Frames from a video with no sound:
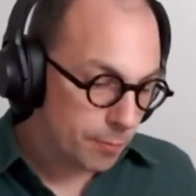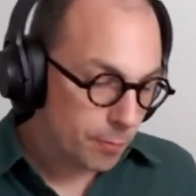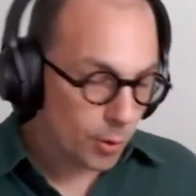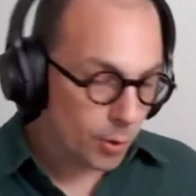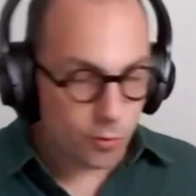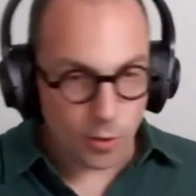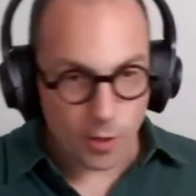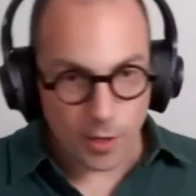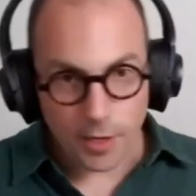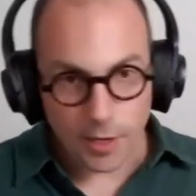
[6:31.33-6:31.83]

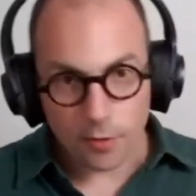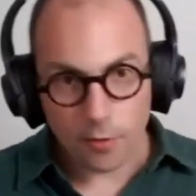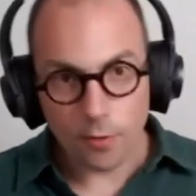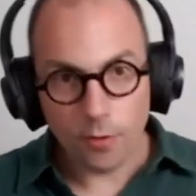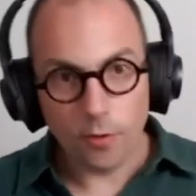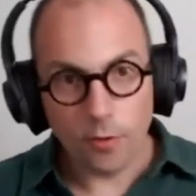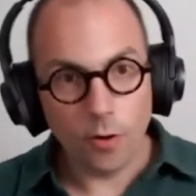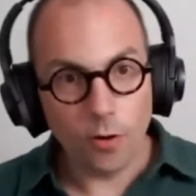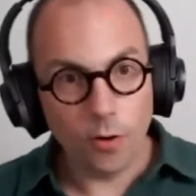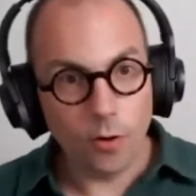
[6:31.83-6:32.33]
module
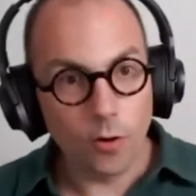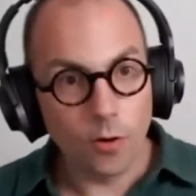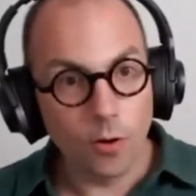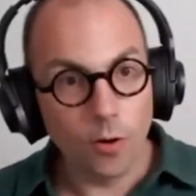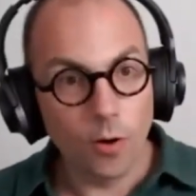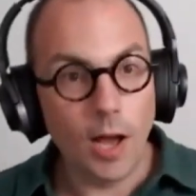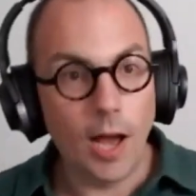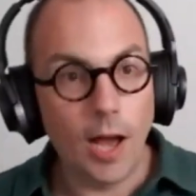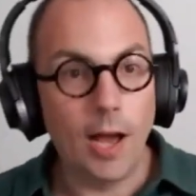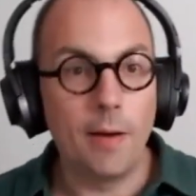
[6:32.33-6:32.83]
leader
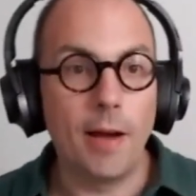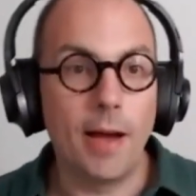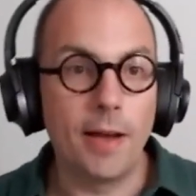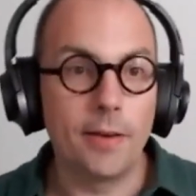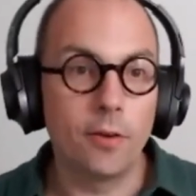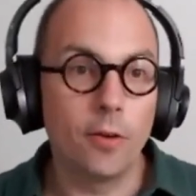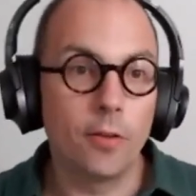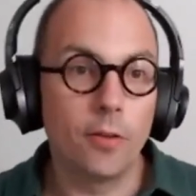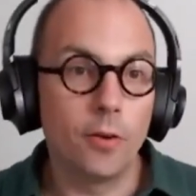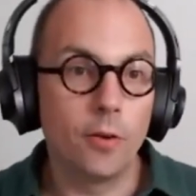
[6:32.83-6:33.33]
or
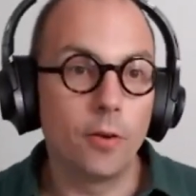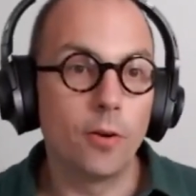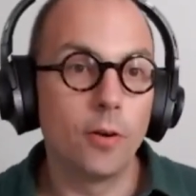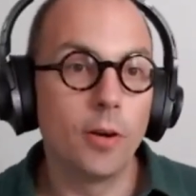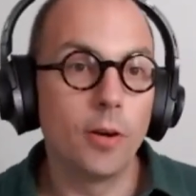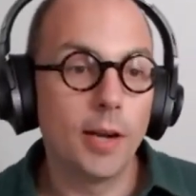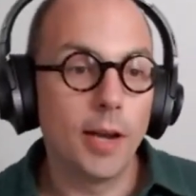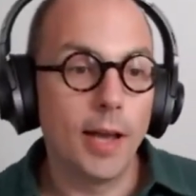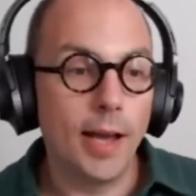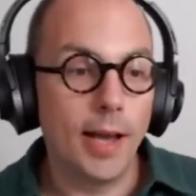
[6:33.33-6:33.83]

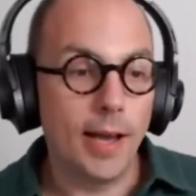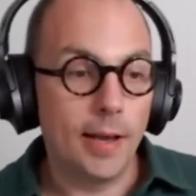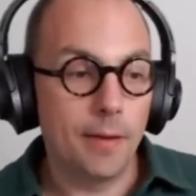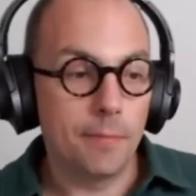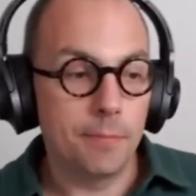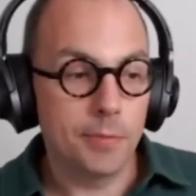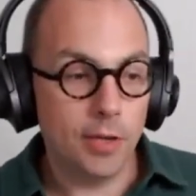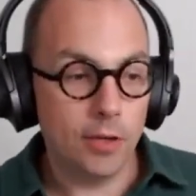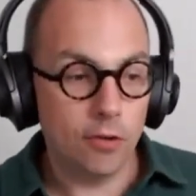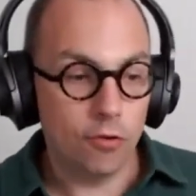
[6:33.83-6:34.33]
another
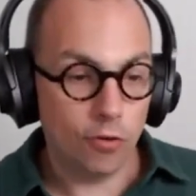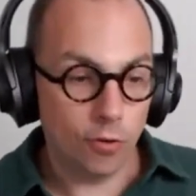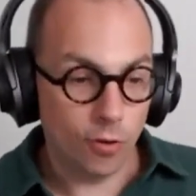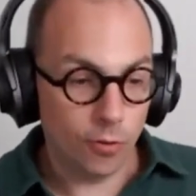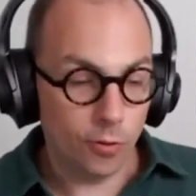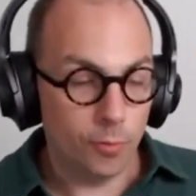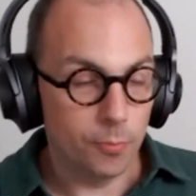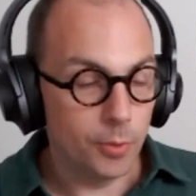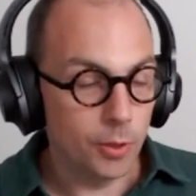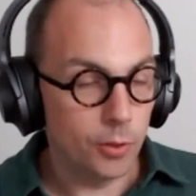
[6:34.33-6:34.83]
teacher
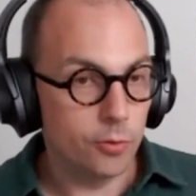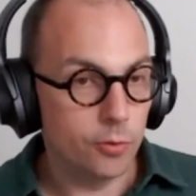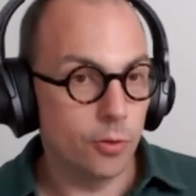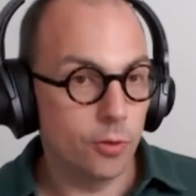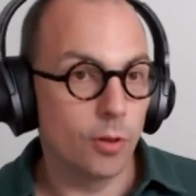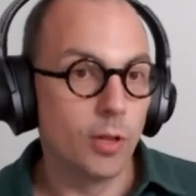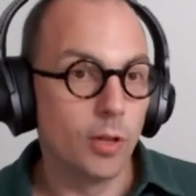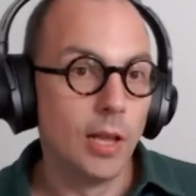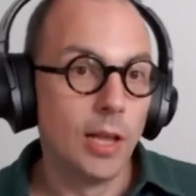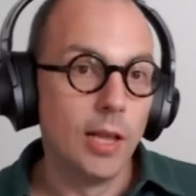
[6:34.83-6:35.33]
on the
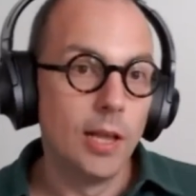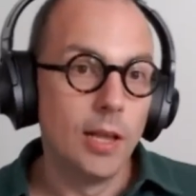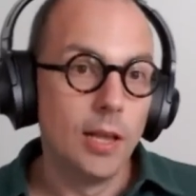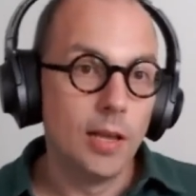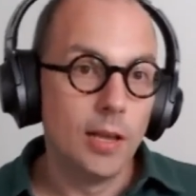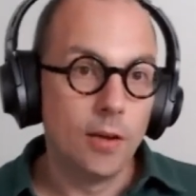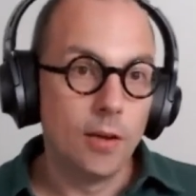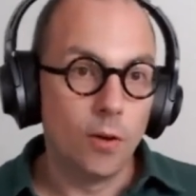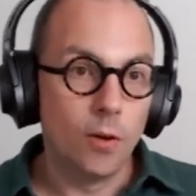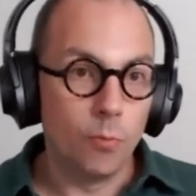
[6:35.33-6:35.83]
module
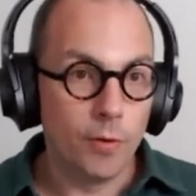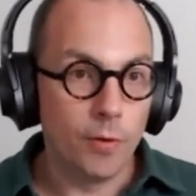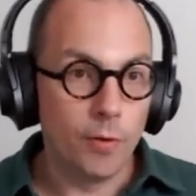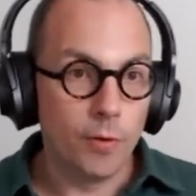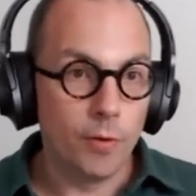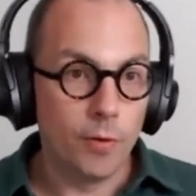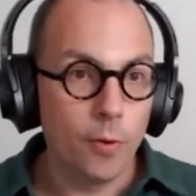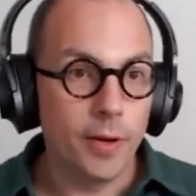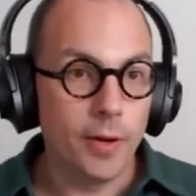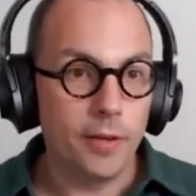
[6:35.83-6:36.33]

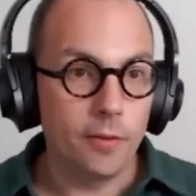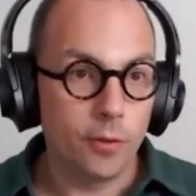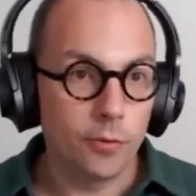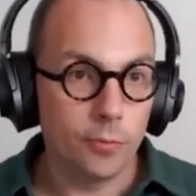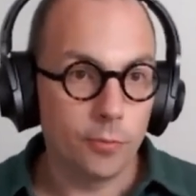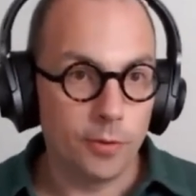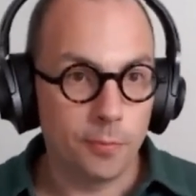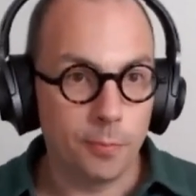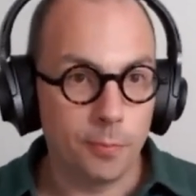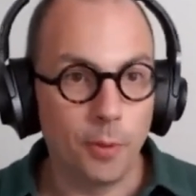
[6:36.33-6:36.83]
reviewing
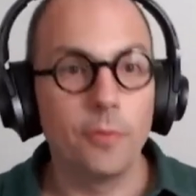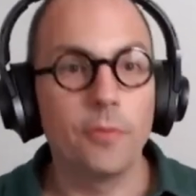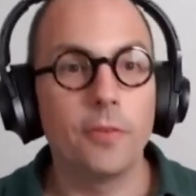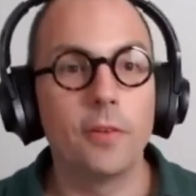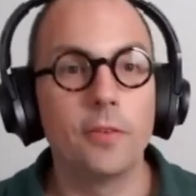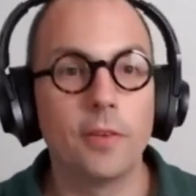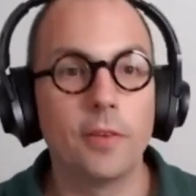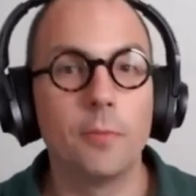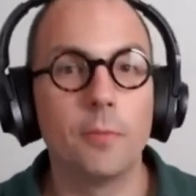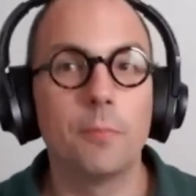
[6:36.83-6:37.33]
those
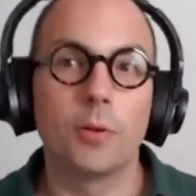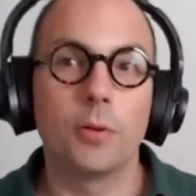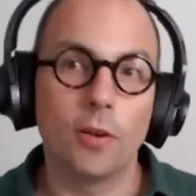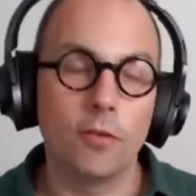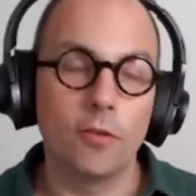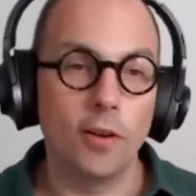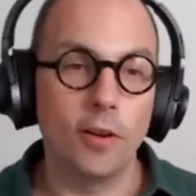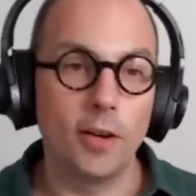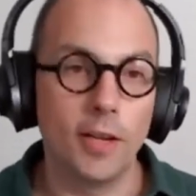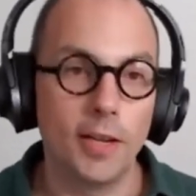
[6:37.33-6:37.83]
responses and
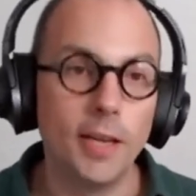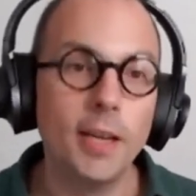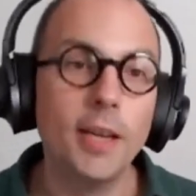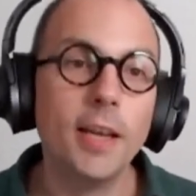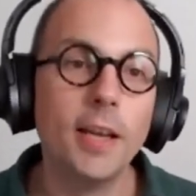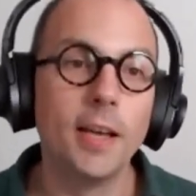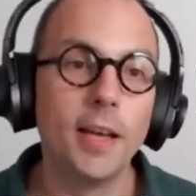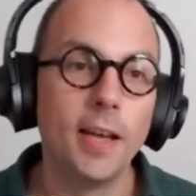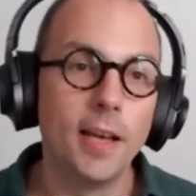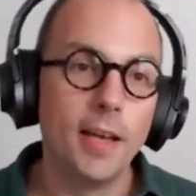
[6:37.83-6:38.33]

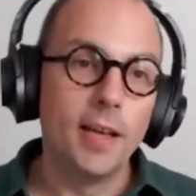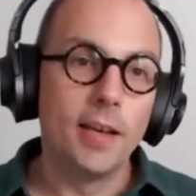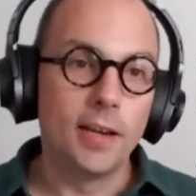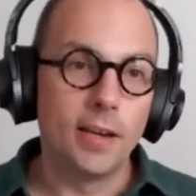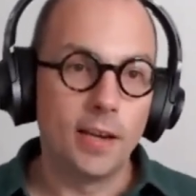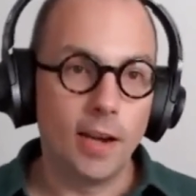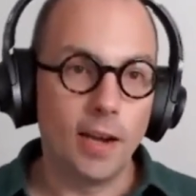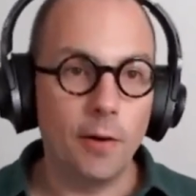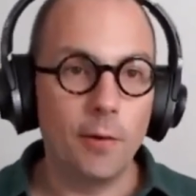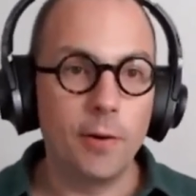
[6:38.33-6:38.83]
potentially
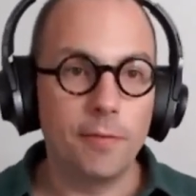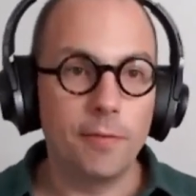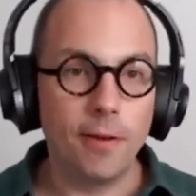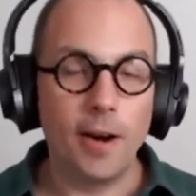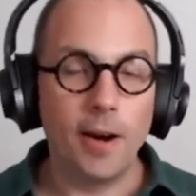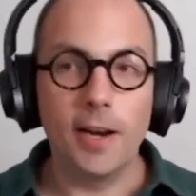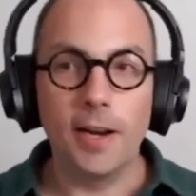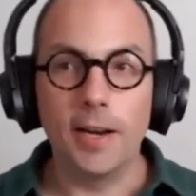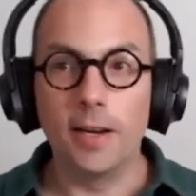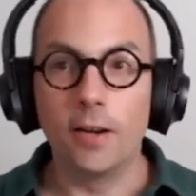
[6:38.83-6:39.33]

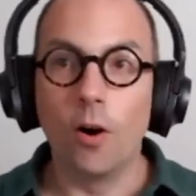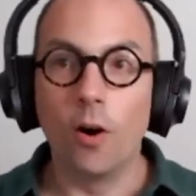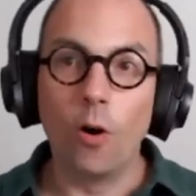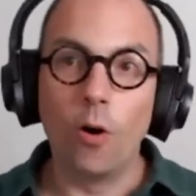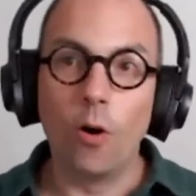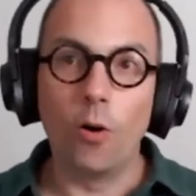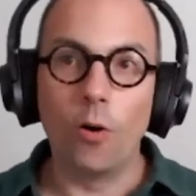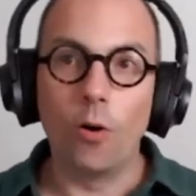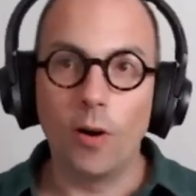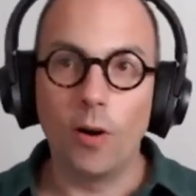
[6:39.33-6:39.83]
clarifying
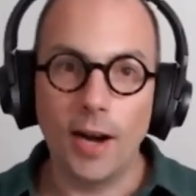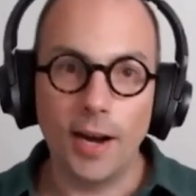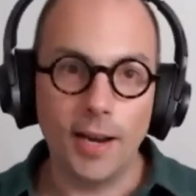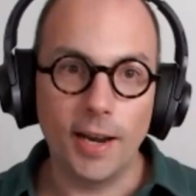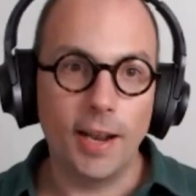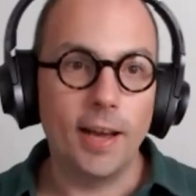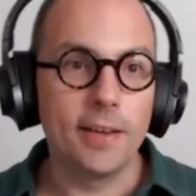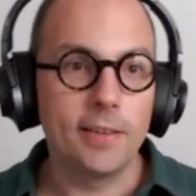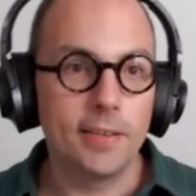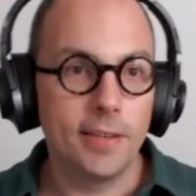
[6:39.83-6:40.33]
or
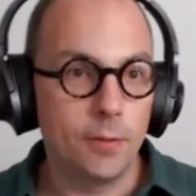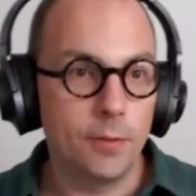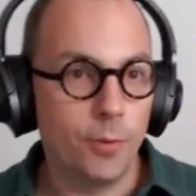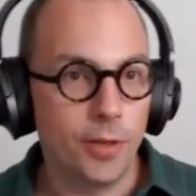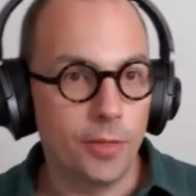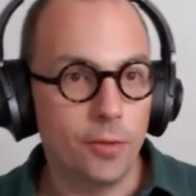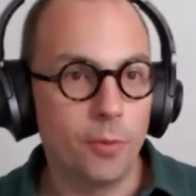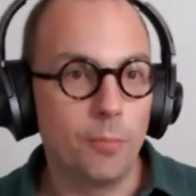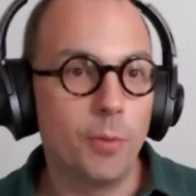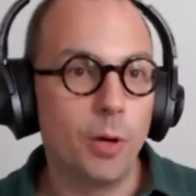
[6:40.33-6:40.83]
highlighting
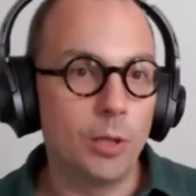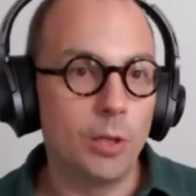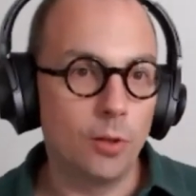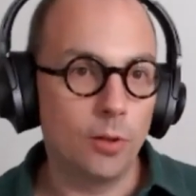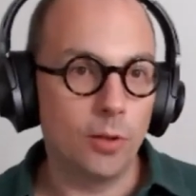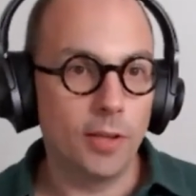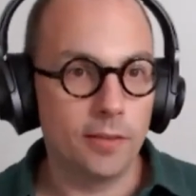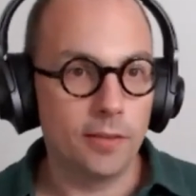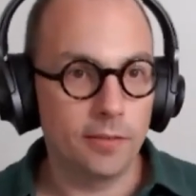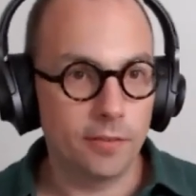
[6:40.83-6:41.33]
when the
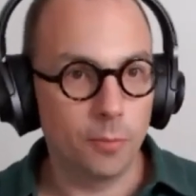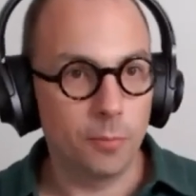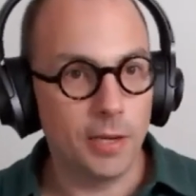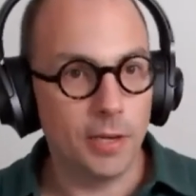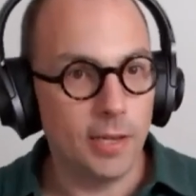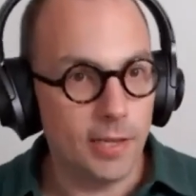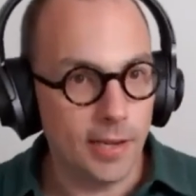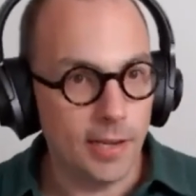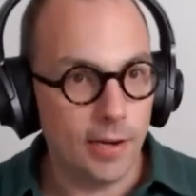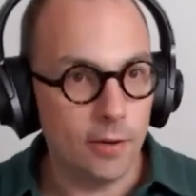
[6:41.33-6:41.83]
model has
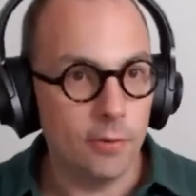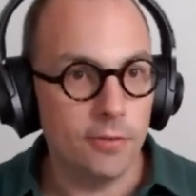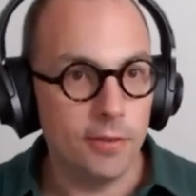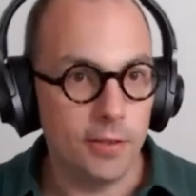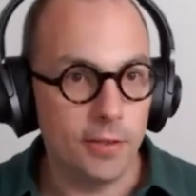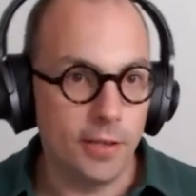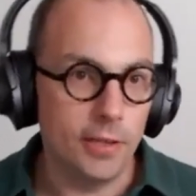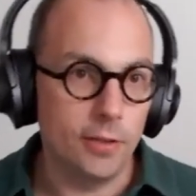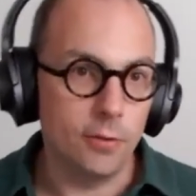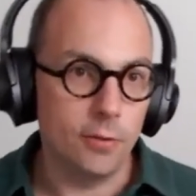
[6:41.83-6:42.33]
completely
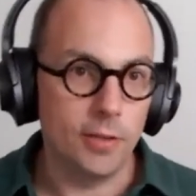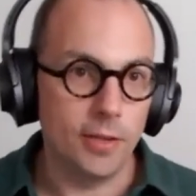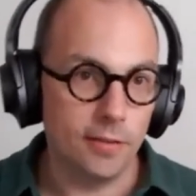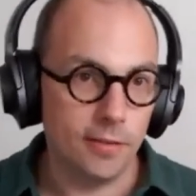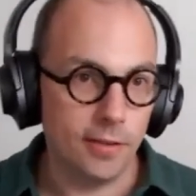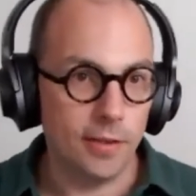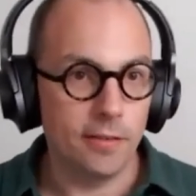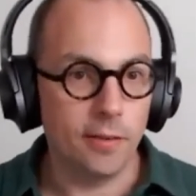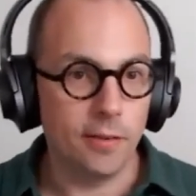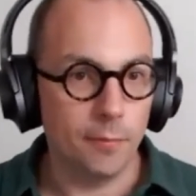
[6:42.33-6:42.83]
hallucinated
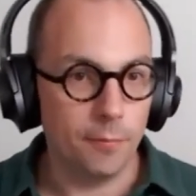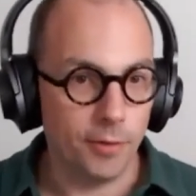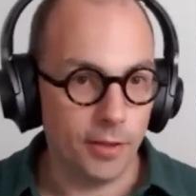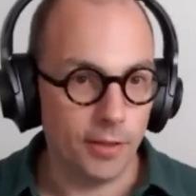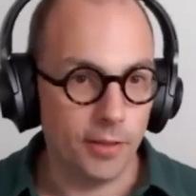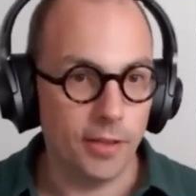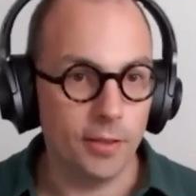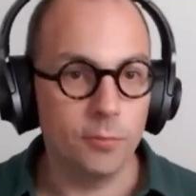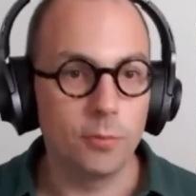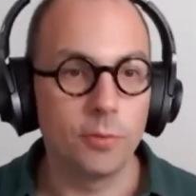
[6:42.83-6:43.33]
and said
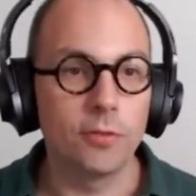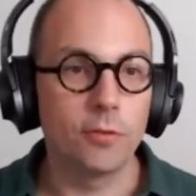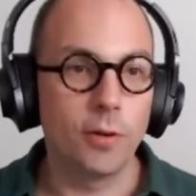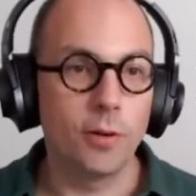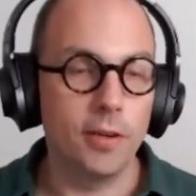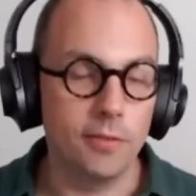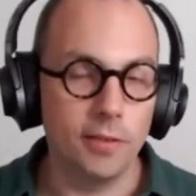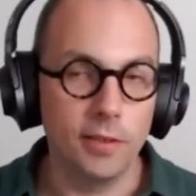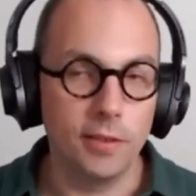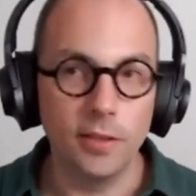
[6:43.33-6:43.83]
something that was
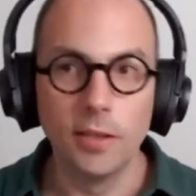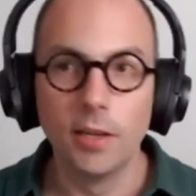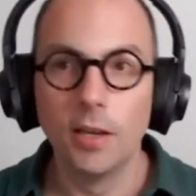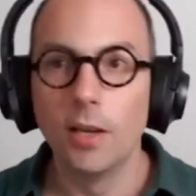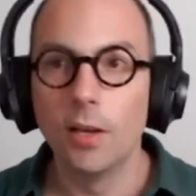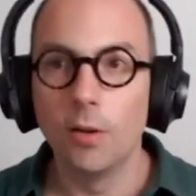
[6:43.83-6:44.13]
crazy,